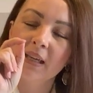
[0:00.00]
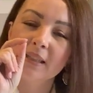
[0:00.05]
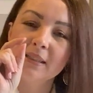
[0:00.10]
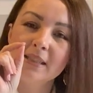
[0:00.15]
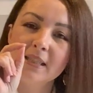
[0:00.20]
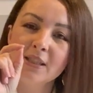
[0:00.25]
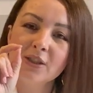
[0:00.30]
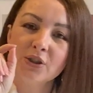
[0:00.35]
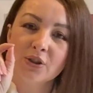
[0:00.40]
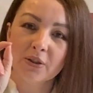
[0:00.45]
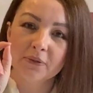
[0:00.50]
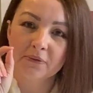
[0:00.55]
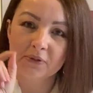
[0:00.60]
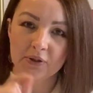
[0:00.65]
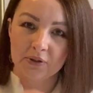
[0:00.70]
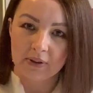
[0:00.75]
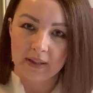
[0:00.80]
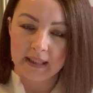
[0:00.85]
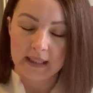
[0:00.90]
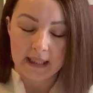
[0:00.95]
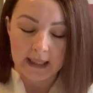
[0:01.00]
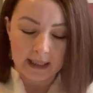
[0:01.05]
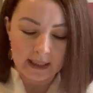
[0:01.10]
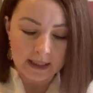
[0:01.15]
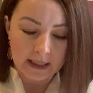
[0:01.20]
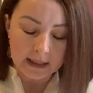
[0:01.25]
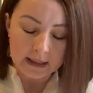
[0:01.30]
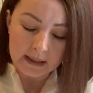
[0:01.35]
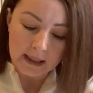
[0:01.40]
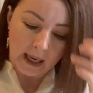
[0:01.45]
tint of green in
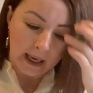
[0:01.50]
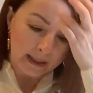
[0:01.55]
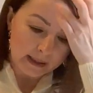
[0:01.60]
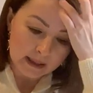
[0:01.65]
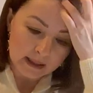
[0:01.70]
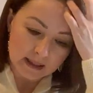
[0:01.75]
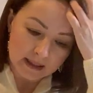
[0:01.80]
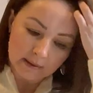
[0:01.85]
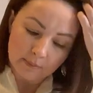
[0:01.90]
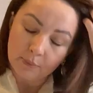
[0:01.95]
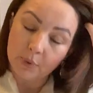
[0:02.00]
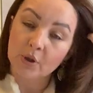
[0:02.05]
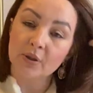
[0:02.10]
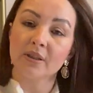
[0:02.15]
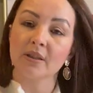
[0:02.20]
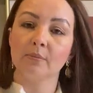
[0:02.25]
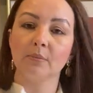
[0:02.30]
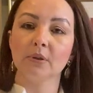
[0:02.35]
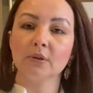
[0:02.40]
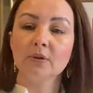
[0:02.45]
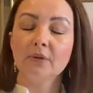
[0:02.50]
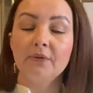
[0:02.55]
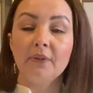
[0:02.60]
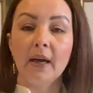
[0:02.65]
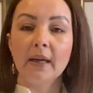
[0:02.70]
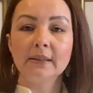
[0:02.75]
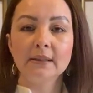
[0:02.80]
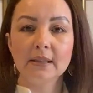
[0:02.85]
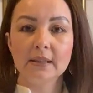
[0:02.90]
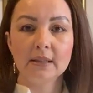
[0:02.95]
it, and it's impossible to
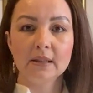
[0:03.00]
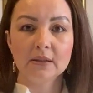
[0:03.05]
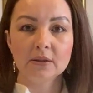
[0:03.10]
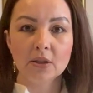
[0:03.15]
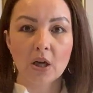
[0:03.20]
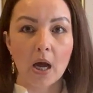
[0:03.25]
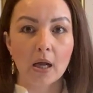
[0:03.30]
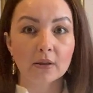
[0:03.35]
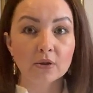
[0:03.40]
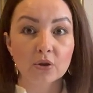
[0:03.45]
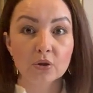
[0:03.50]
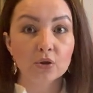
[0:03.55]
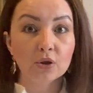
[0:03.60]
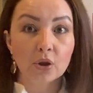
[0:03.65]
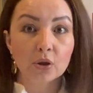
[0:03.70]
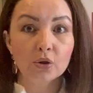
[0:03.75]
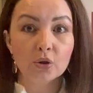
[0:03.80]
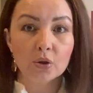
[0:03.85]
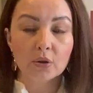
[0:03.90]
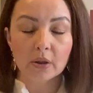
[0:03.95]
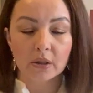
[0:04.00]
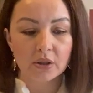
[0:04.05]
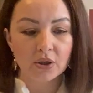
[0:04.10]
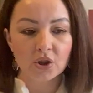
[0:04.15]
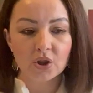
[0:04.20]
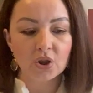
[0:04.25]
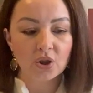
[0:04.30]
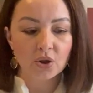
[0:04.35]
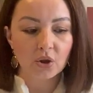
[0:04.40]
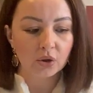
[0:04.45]
find it in tiles. So don't do it. It's
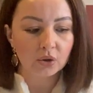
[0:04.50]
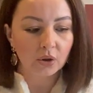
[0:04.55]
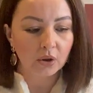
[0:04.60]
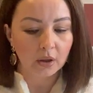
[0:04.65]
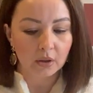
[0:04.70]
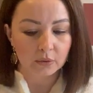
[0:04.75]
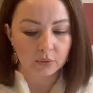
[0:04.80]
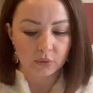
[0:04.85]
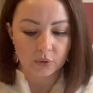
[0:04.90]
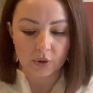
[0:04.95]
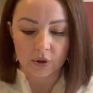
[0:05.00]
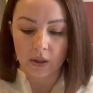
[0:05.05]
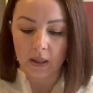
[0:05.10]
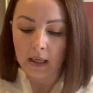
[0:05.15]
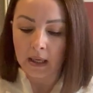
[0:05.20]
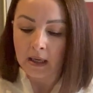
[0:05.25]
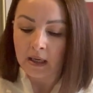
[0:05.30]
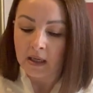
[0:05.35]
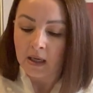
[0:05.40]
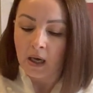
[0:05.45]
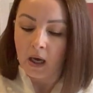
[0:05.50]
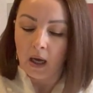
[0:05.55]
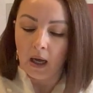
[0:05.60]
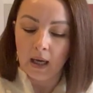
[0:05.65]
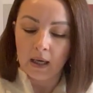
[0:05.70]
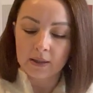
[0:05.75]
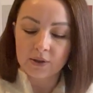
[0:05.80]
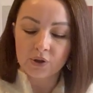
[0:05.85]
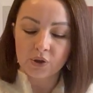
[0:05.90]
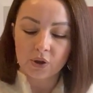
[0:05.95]
just not going to look good.
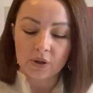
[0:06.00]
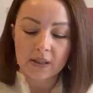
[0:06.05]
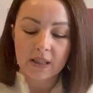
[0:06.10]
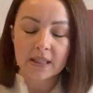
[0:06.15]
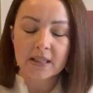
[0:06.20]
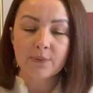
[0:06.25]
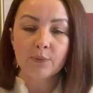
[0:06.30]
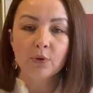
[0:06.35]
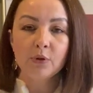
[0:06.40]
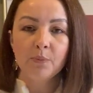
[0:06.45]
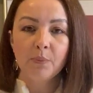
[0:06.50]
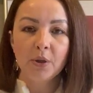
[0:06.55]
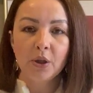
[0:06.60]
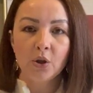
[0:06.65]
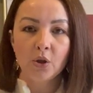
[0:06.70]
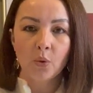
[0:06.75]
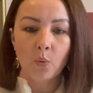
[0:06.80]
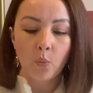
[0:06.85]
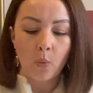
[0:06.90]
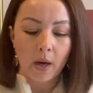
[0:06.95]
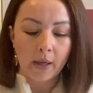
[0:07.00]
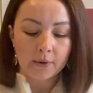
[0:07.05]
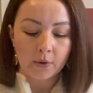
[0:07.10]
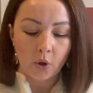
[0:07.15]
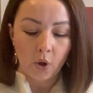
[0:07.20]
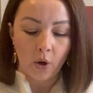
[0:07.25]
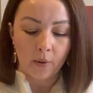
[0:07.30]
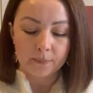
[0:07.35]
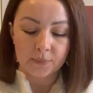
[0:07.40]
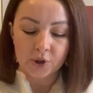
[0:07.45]
So this would be your one
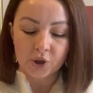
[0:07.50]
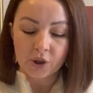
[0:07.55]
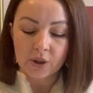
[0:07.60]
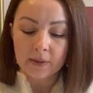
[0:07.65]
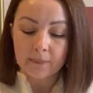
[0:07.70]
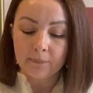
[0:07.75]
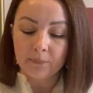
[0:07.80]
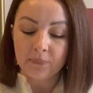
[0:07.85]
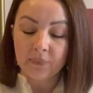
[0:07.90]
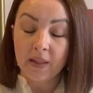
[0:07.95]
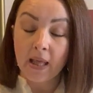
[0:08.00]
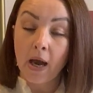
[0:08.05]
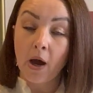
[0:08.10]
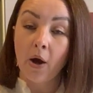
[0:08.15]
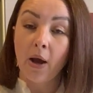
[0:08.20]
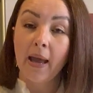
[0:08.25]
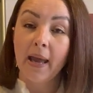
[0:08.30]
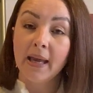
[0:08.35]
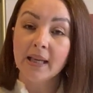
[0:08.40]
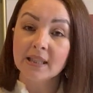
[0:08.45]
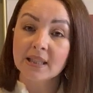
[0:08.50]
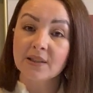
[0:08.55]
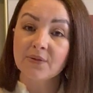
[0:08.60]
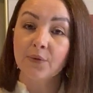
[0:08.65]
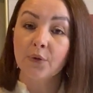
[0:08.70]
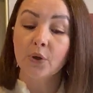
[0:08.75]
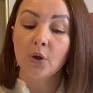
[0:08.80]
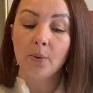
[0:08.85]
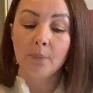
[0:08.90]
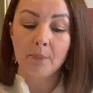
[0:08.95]
option. Now, as
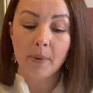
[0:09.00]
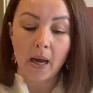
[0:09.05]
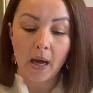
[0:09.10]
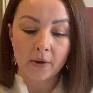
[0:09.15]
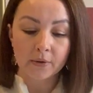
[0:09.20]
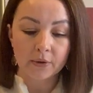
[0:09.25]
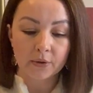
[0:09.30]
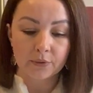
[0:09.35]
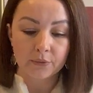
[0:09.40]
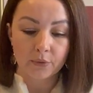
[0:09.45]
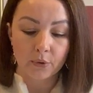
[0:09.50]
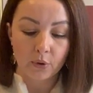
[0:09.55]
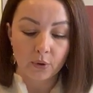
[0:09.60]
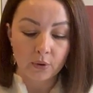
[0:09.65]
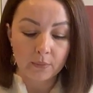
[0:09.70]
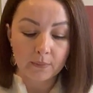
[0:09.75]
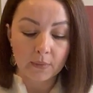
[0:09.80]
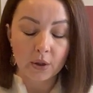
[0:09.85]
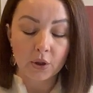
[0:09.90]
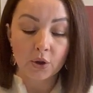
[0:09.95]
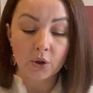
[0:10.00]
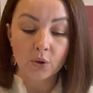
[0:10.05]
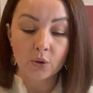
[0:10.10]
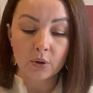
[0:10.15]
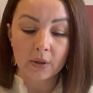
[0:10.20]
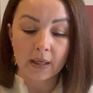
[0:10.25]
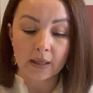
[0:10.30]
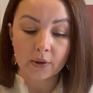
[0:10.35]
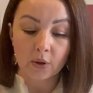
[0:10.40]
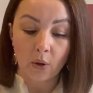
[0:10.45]
for your powder room, you
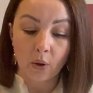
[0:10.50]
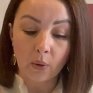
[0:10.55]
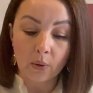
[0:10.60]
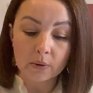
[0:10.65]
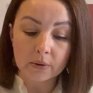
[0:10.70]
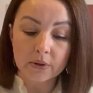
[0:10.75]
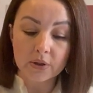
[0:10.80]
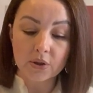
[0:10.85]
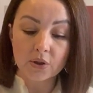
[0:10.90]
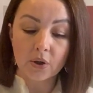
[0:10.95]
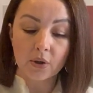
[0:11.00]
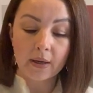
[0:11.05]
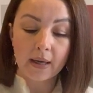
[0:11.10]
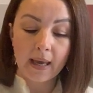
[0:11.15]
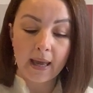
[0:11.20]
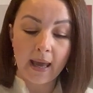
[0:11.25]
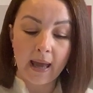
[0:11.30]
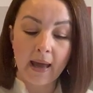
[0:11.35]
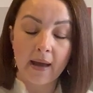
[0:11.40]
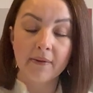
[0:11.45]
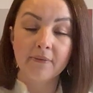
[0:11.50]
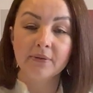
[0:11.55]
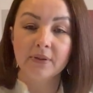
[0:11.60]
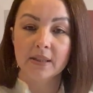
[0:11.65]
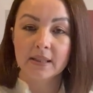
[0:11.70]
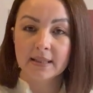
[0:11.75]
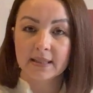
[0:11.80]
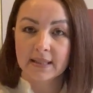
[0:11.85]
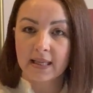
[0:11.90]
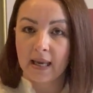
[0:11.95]
can also have
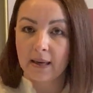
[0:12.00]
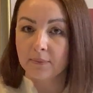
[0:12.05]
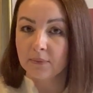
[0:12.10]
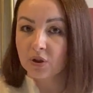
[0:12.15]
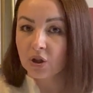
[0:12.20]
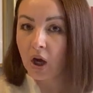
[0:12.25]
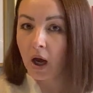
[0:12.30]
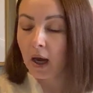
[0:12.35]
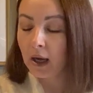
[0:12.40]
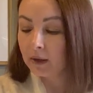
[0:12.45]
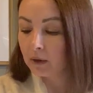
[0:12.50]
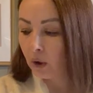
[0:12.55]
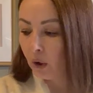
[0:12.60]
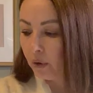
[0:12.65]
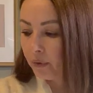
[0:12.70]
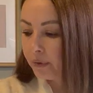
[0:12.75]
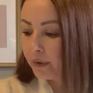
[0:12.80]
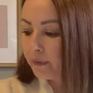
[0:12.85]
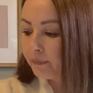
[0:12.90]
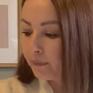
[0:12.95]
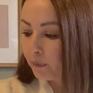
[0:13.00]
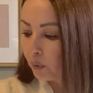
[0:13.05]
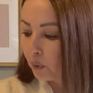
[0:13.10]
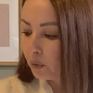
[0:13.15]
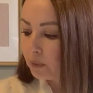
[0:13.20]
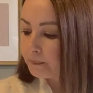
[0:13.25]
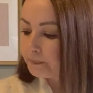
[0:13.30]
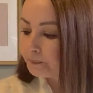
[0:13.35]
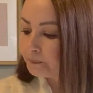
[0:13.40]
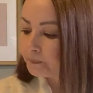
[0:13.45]
the same tile on the floor.